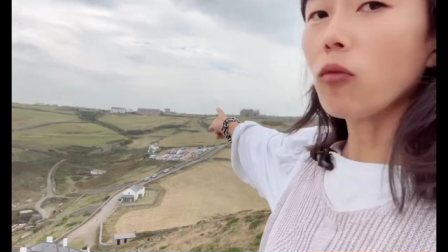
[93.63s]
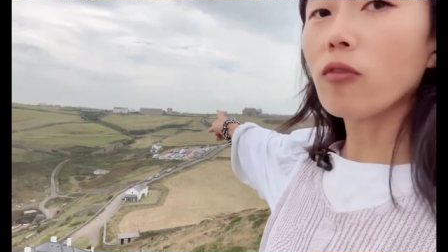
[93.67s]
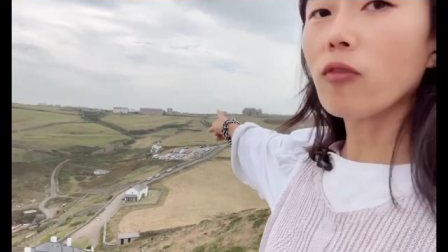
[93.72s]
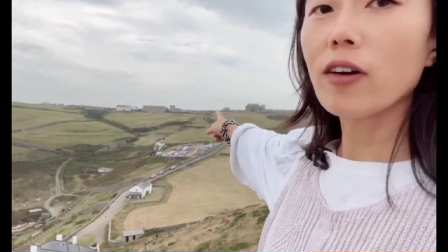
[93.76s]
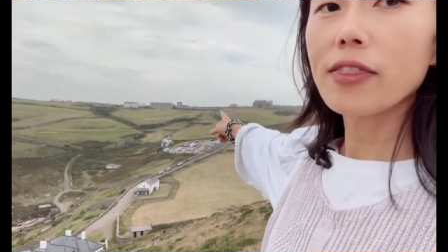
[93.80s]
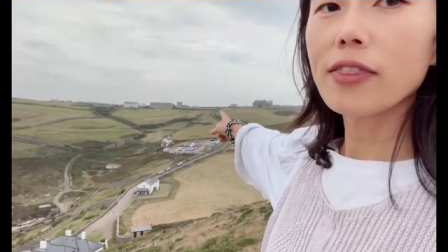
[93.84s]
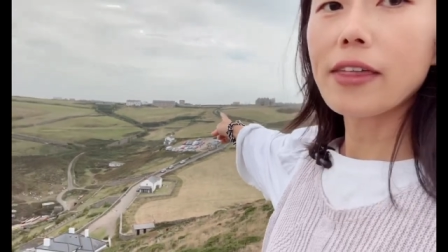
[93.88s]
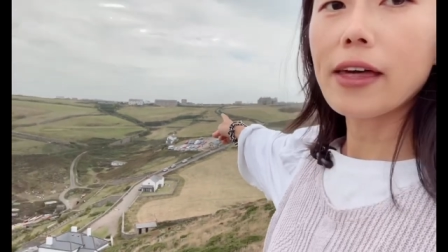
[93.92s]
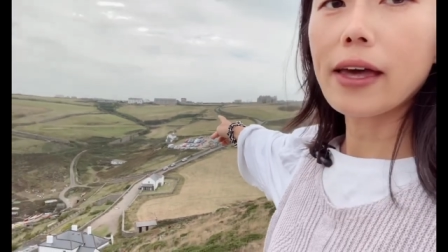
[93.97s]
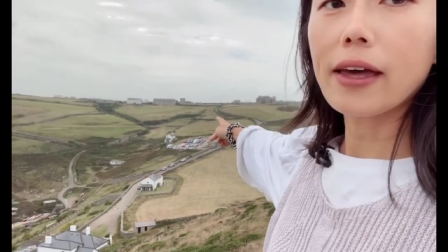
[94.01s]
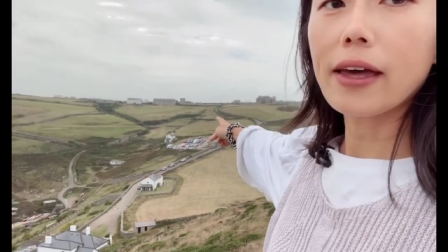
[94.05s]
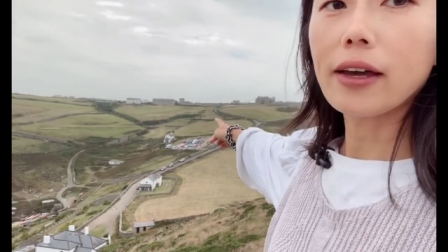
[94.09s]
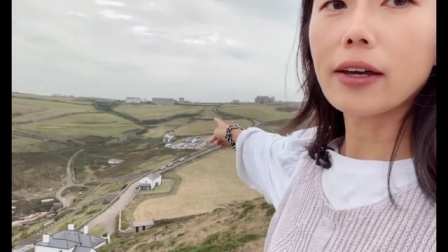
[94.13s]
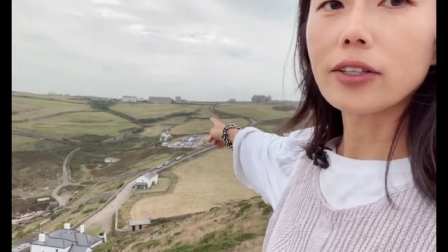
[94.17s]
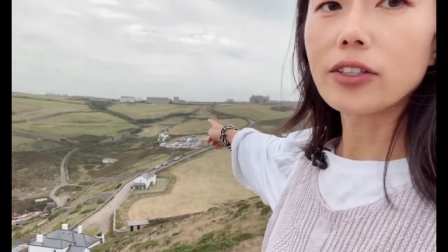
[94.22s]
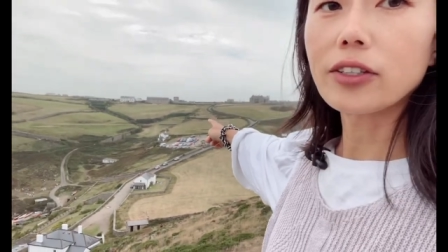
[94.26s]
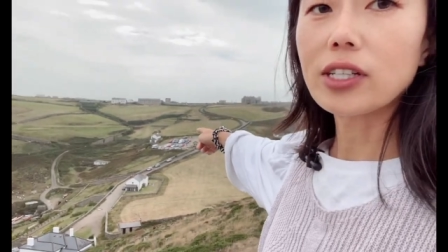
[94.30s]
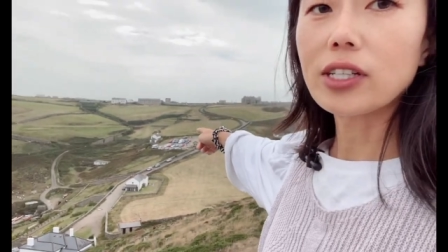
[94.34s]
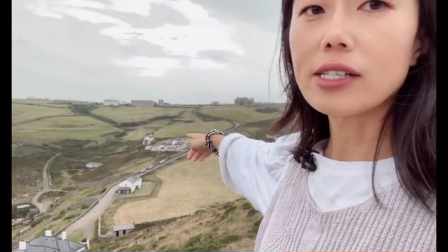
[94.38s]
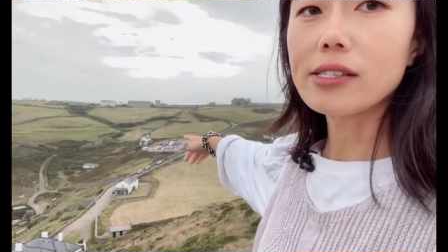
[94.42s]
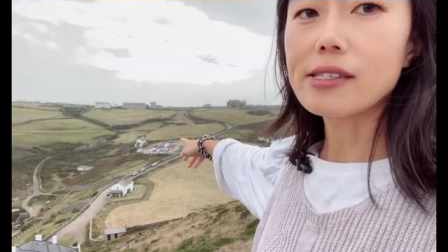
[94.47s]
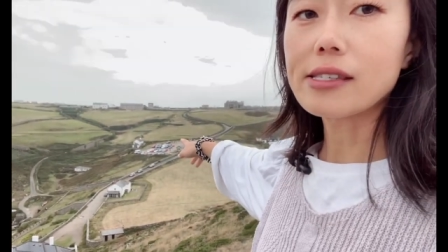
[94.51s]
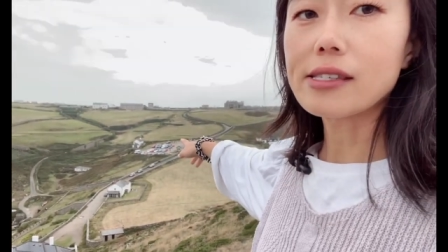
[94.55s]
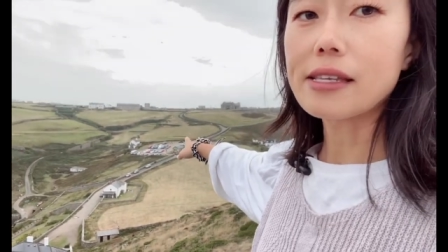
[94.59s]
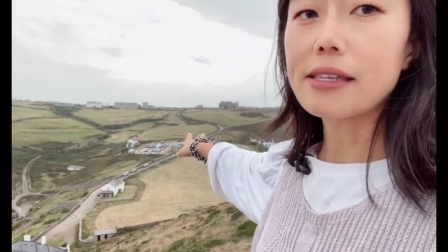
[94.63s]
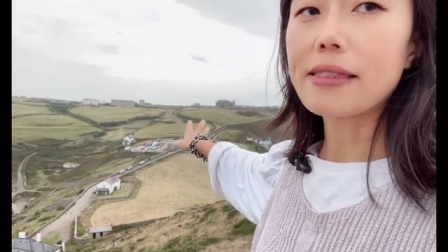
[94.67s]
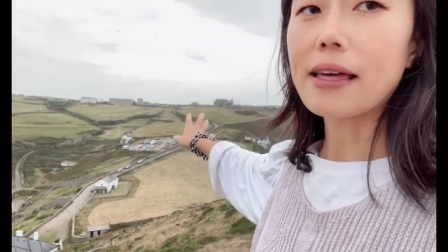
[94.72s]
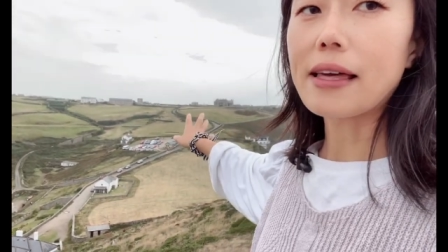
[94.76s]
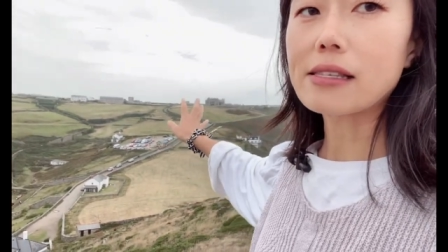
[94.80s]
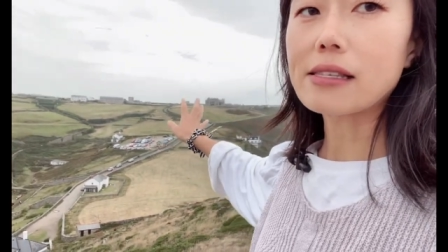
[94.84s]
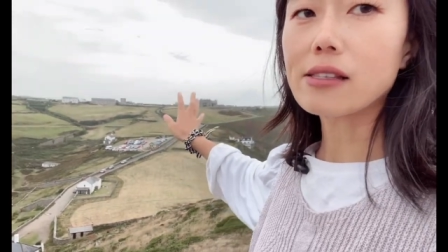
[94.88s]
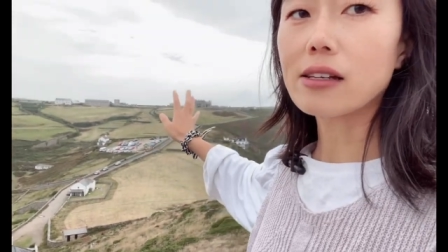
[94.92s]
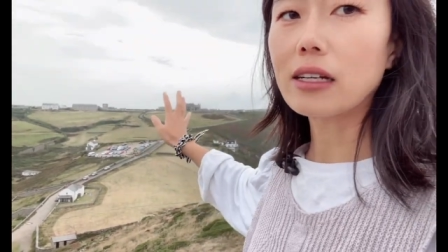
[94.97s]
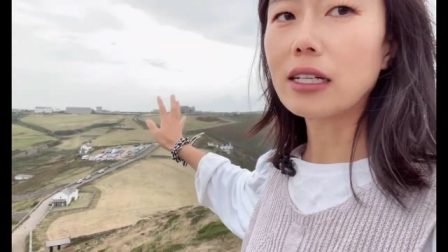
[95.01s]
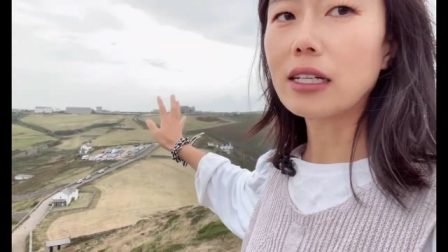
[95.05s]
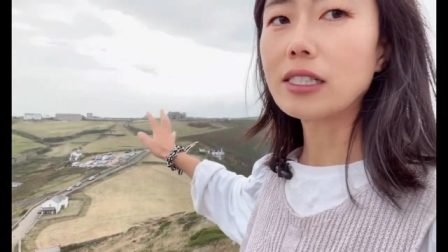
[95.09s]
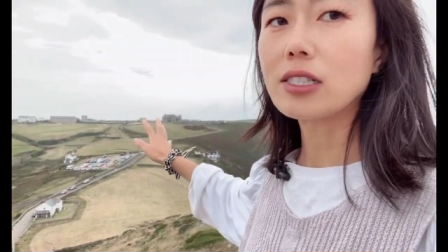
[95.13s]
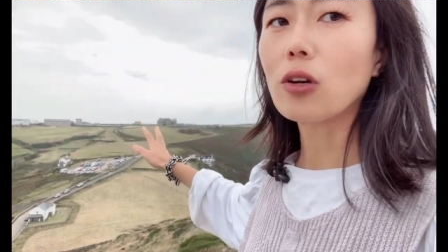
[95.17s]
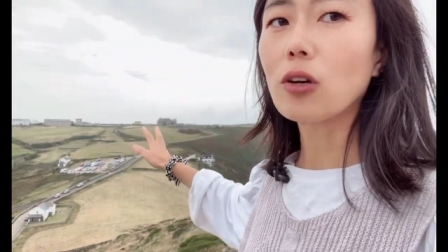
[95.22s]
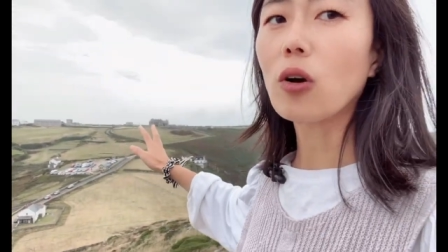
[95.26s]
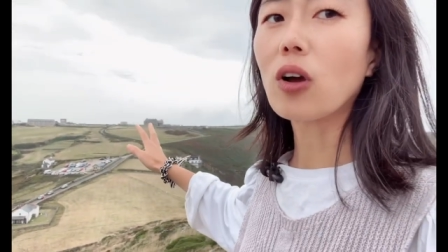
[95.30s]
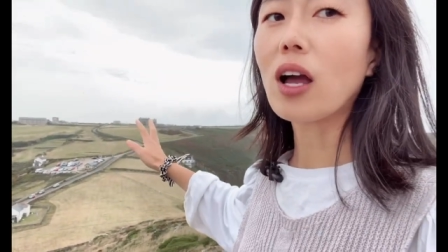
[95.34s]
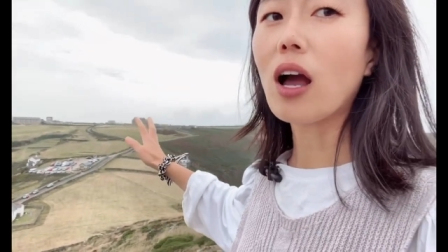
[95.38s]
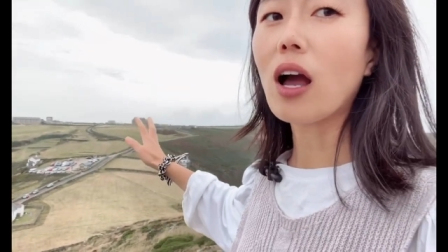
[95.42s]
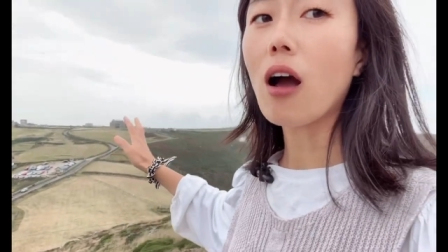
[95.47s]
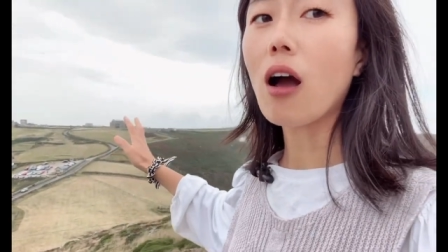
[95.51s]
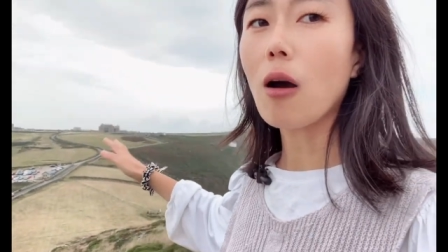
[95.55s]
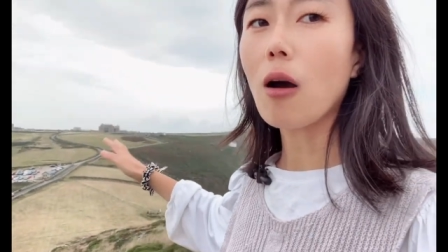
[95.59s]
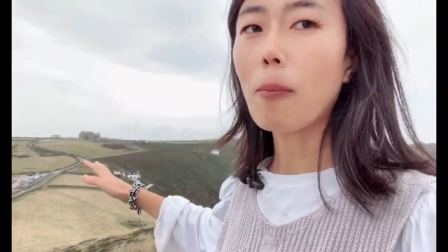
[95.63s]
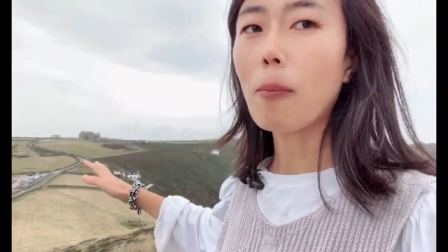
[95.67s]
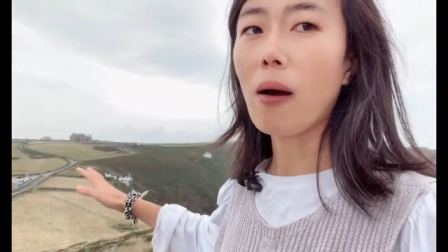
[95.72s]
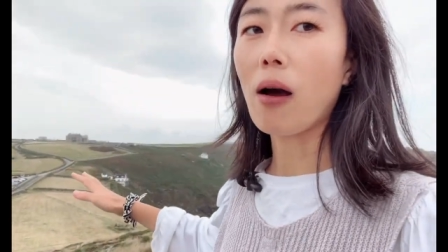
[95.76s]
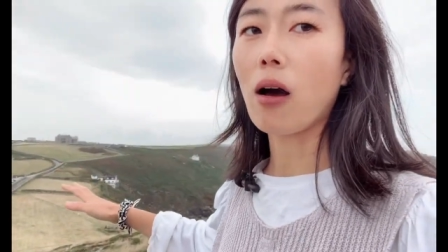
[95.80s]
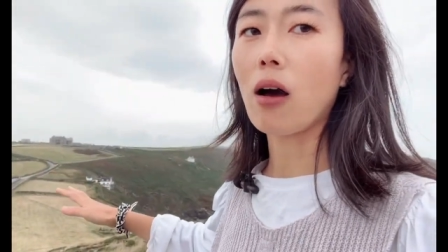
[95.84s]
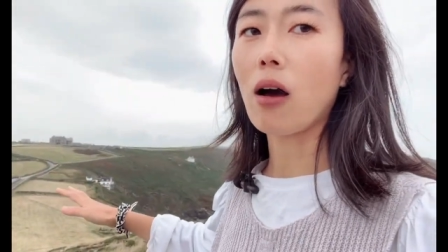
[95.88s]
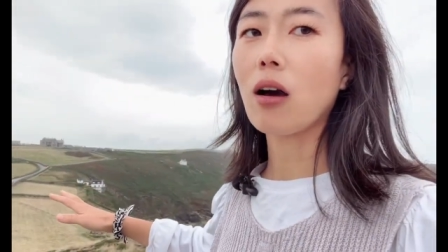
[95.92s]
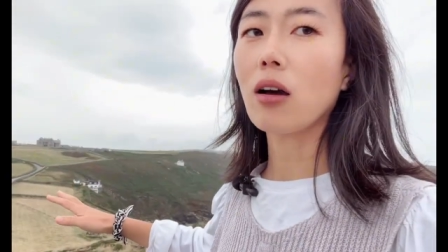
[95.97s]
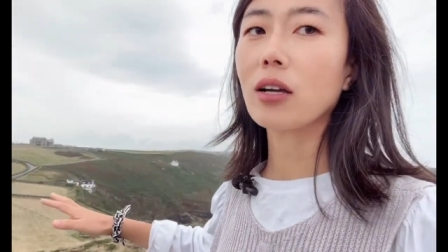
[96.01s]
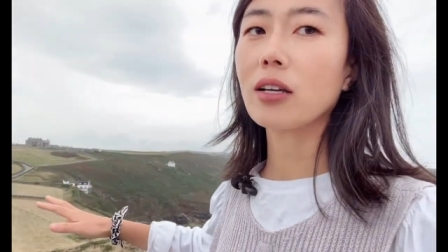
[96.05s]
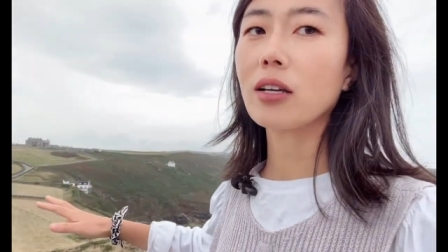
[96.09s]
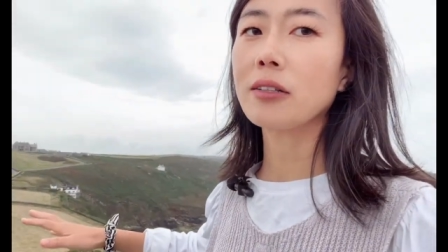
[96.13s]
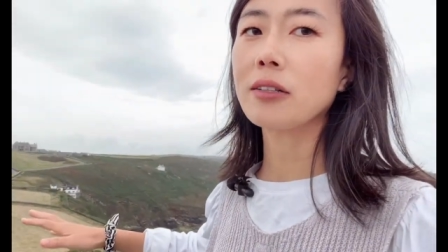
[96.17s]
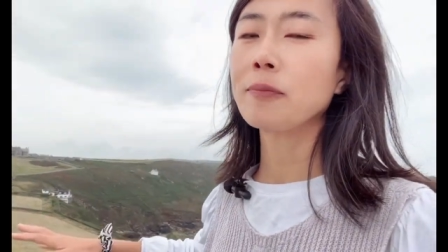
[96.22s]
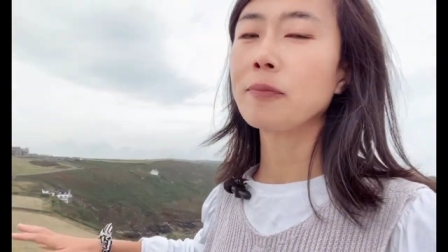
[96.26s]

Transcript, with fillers: over there you can see that's a little car park.